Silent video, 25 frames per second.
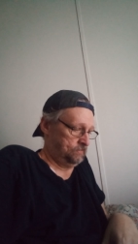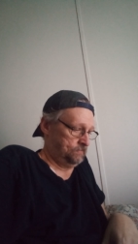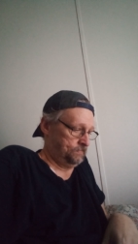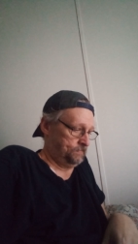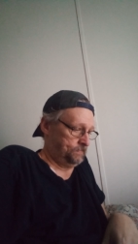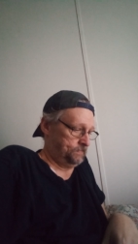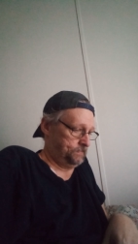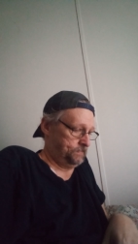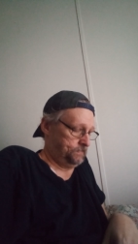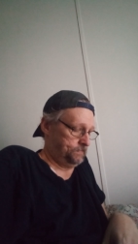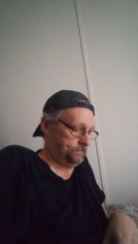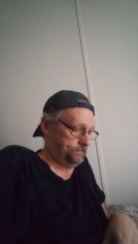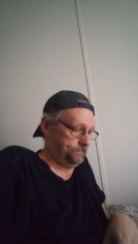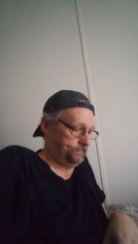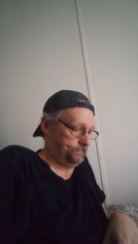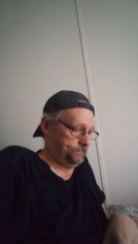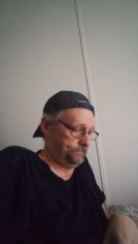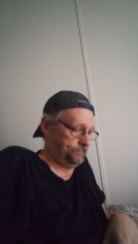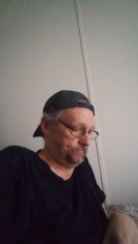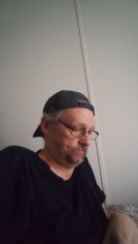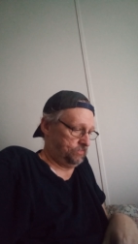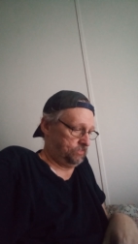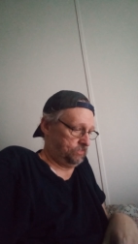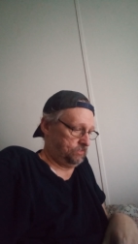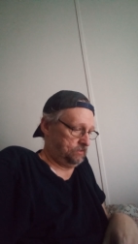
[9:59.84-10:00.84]
And it's not
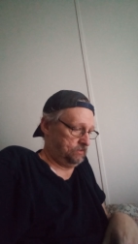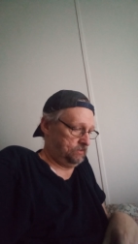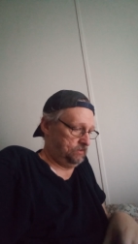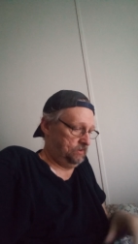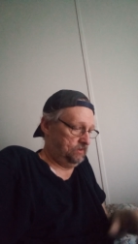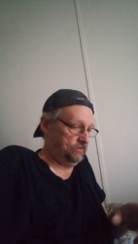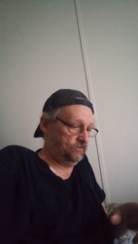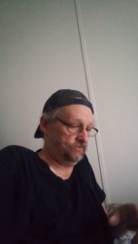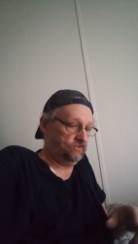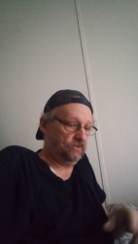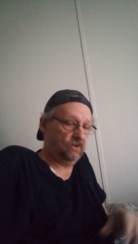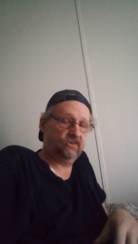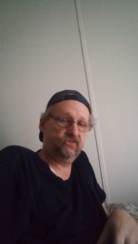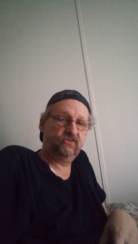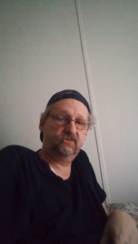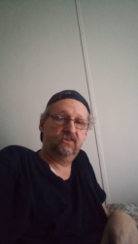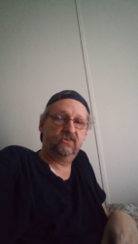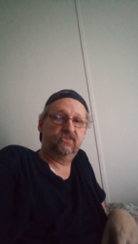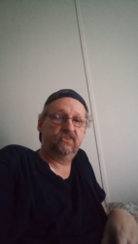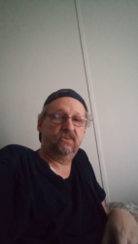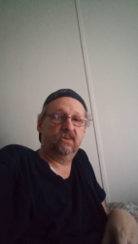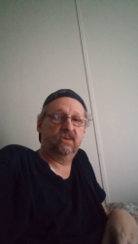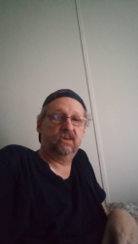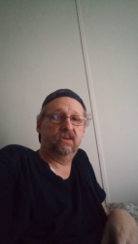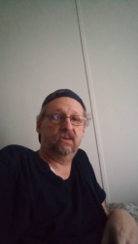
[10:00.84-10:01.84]
just the hands either,
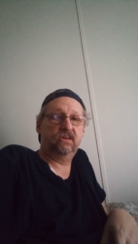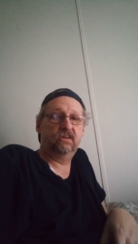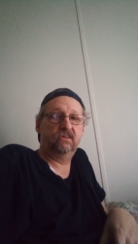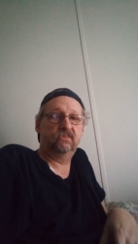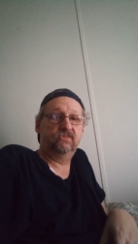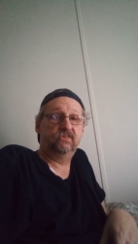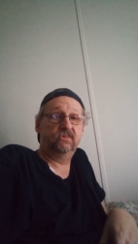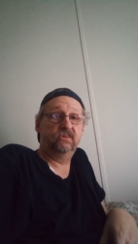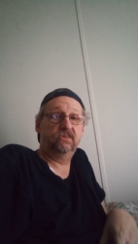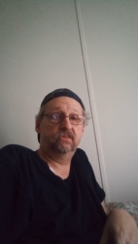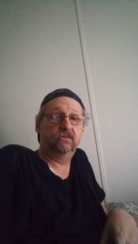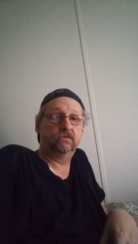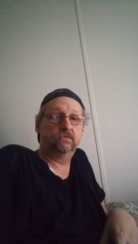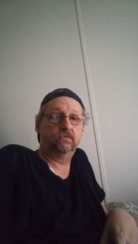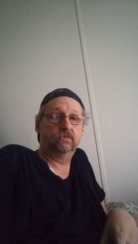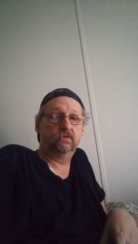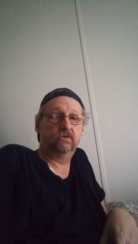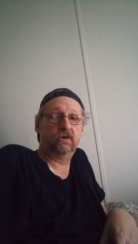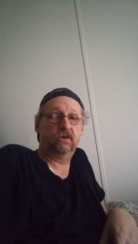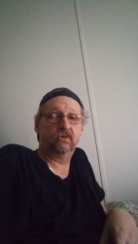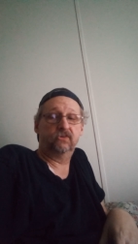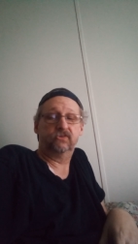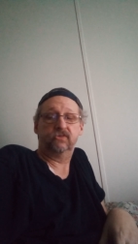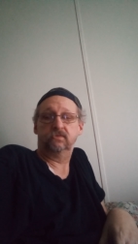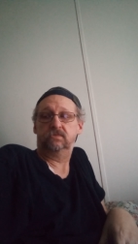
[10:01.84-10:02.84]
but also my feet,
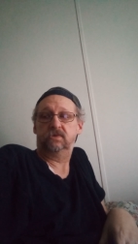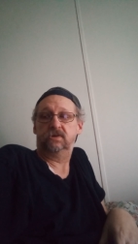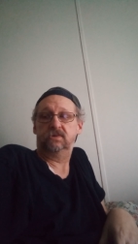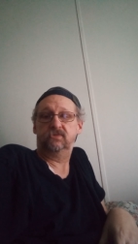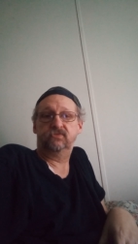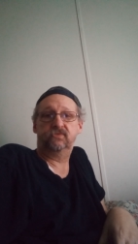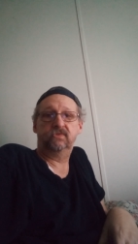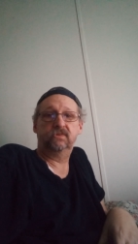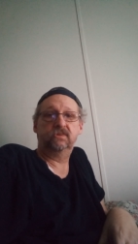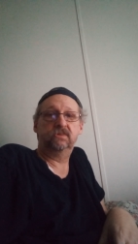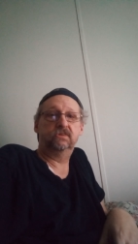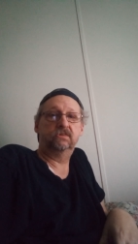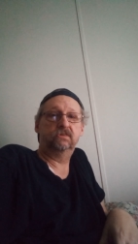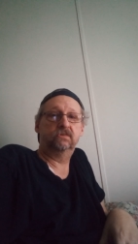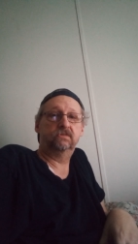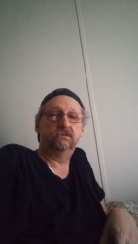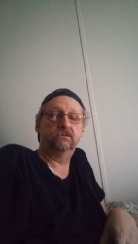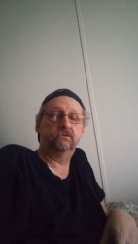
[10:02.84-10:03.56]
neuropathy.